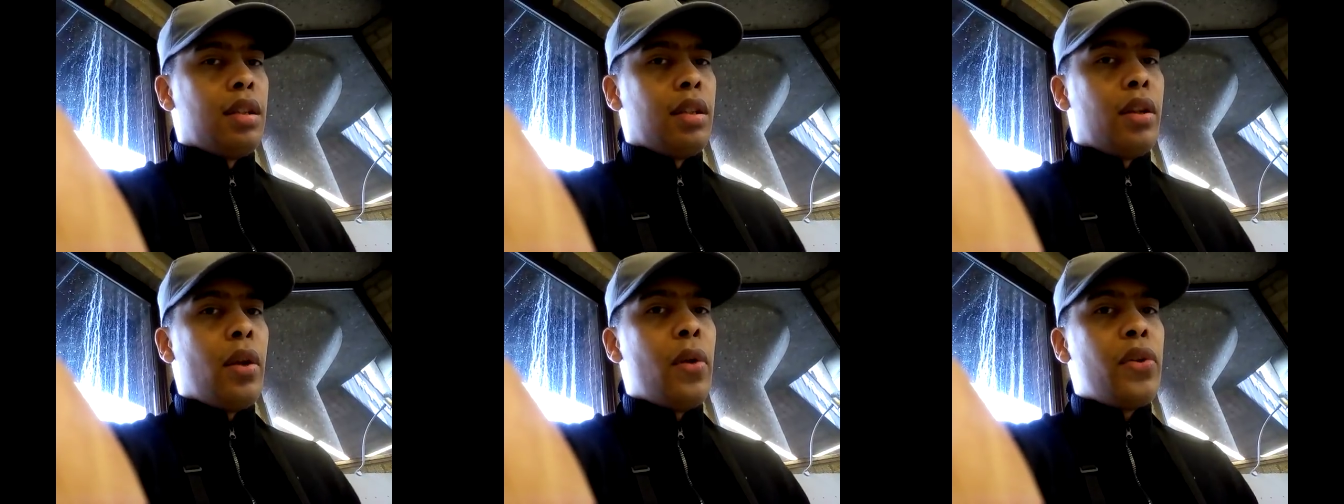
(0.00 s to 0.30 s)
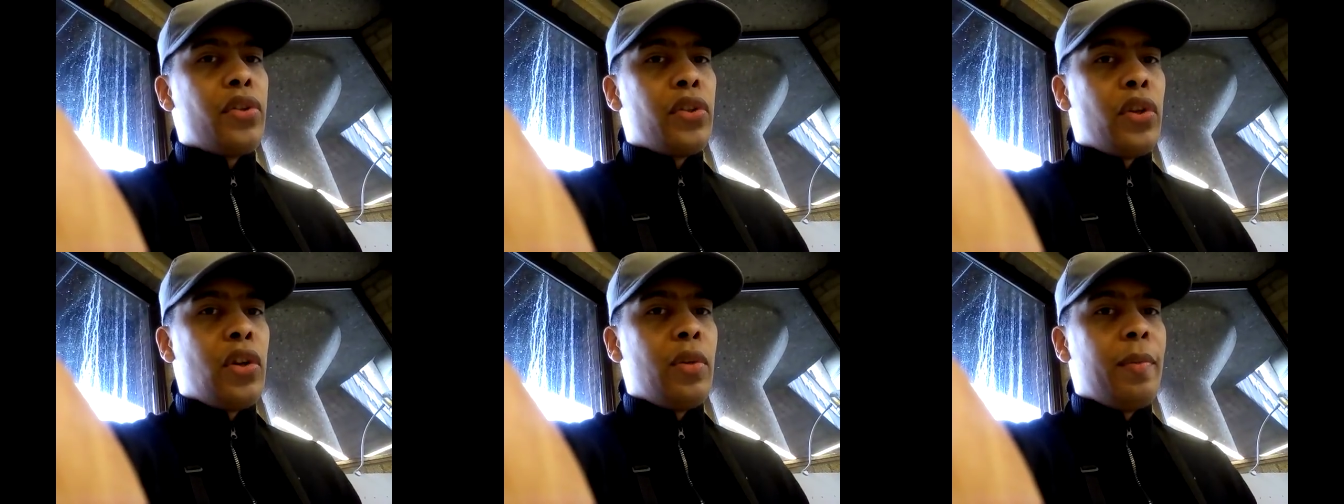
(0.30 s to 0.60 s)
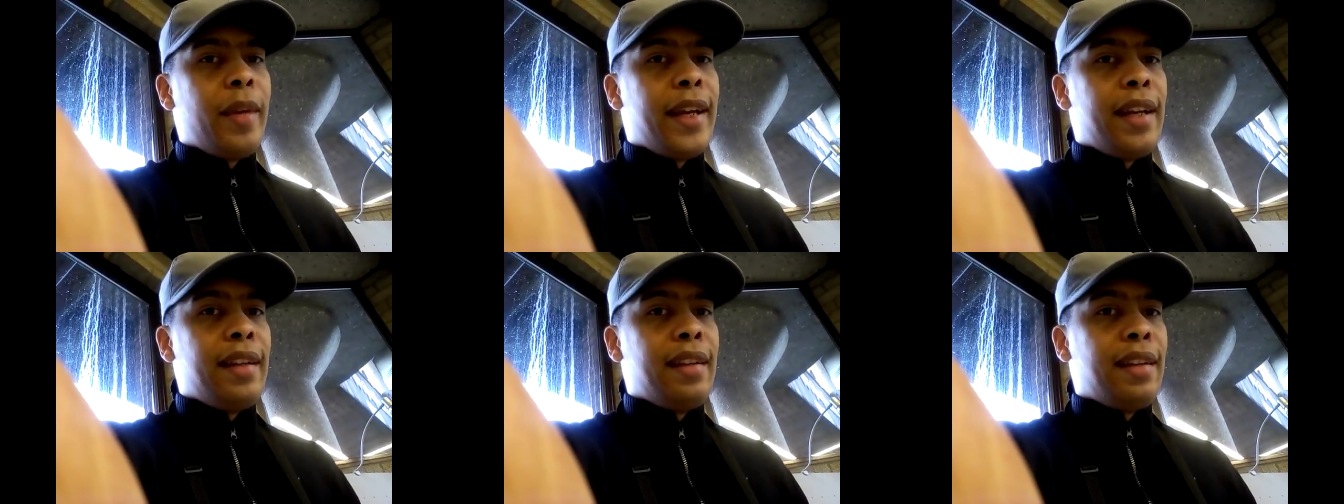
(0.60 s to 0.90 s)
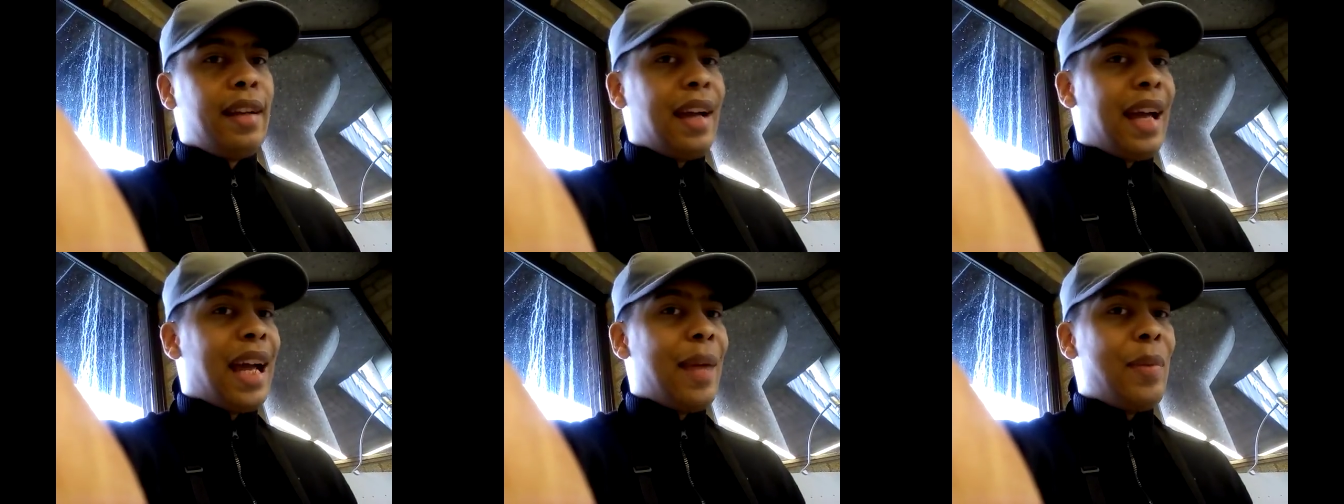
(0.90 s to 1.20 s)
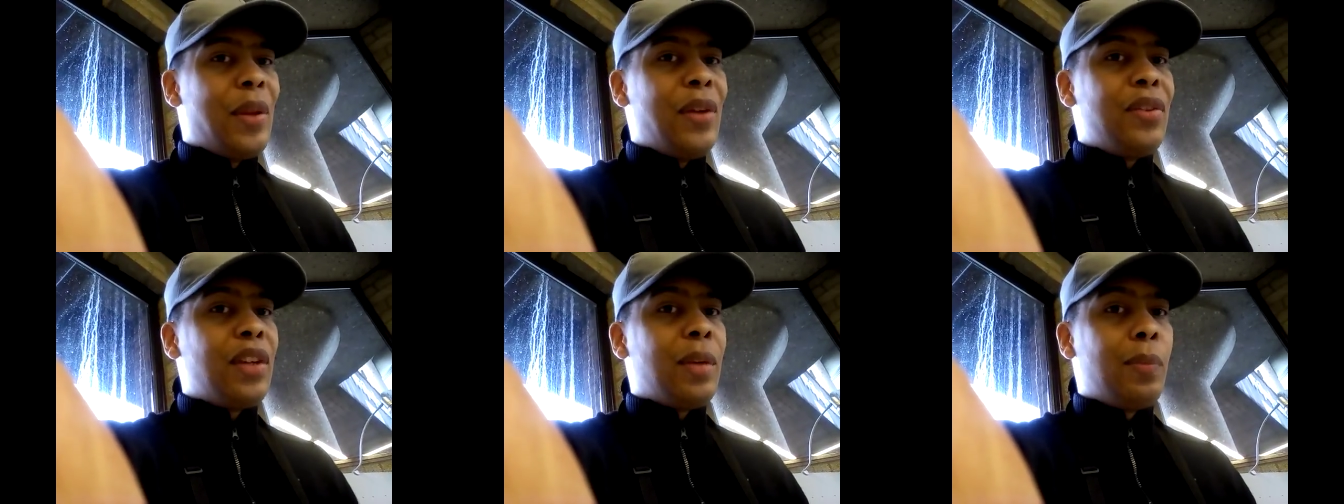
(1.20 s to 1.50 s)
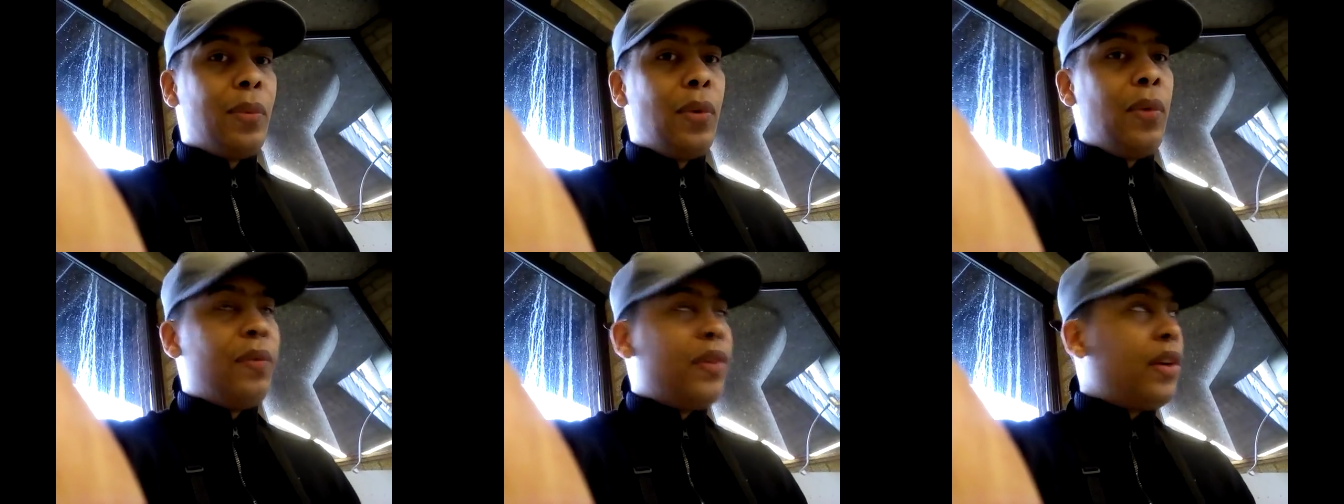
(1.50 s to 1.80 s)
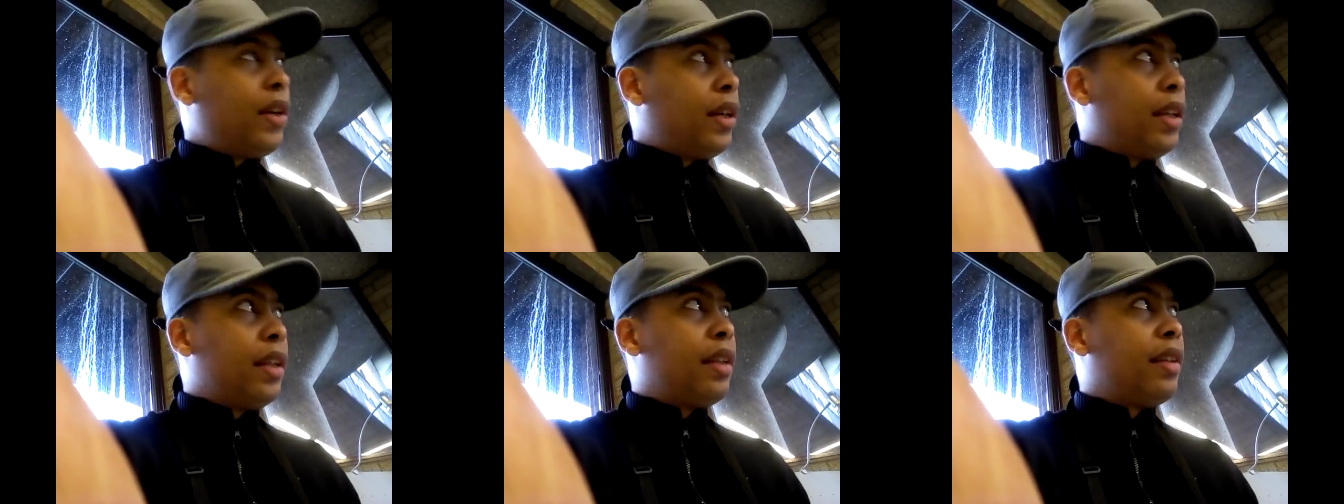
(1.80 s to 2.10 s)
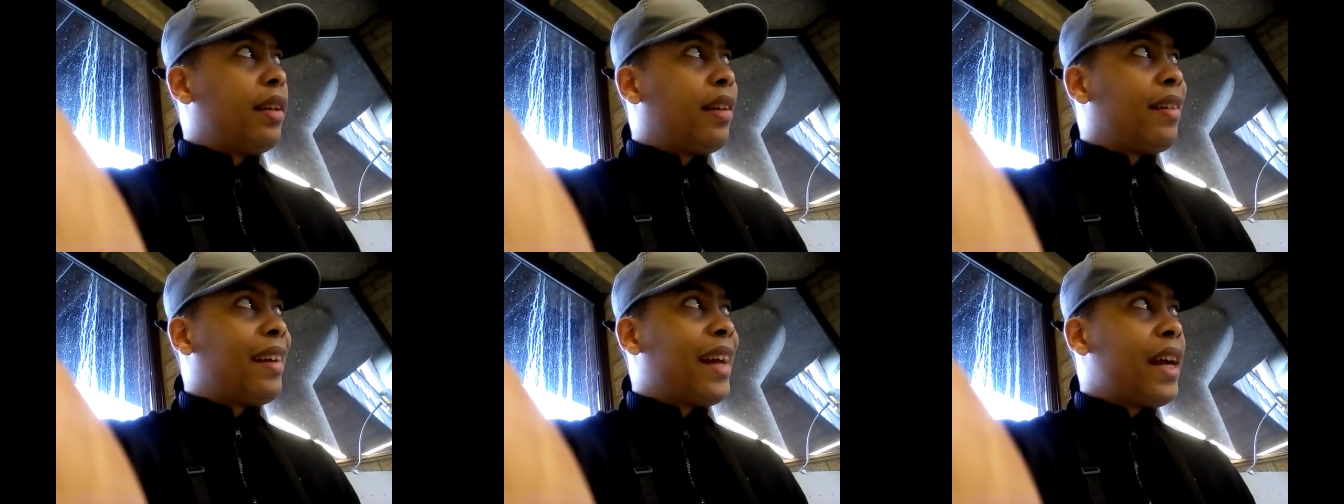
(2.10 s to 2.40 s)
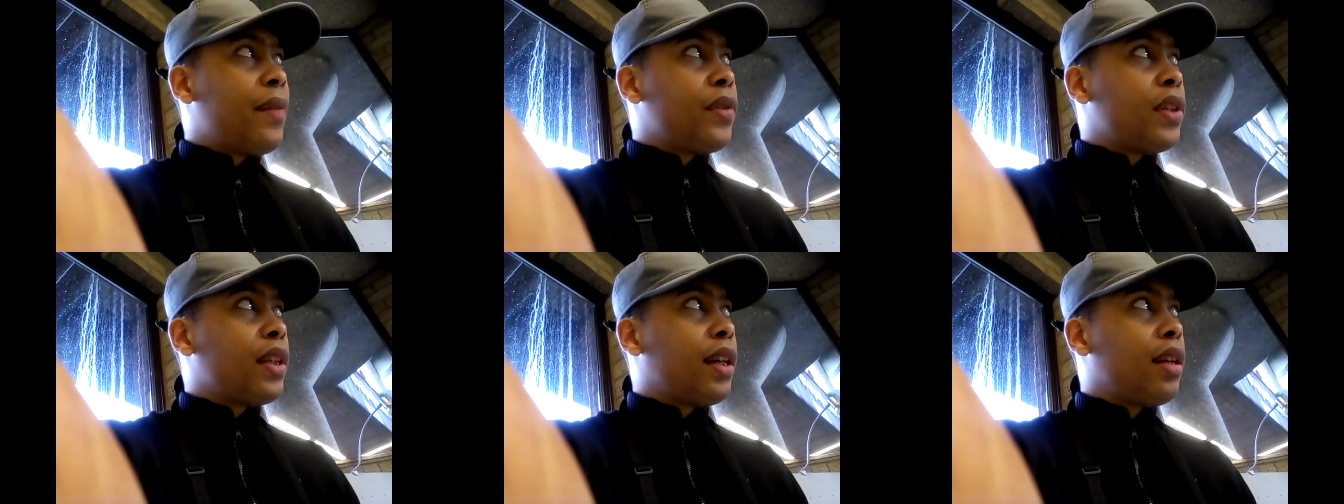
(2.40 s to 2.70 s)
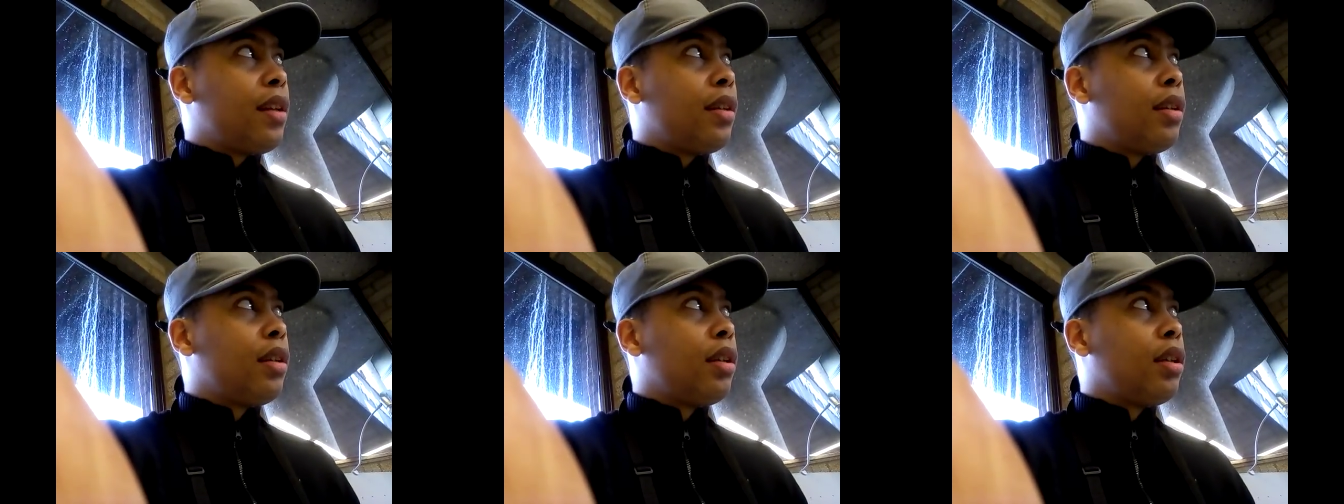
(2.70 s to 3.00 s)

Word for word: those young men, are not approving their lifestyle,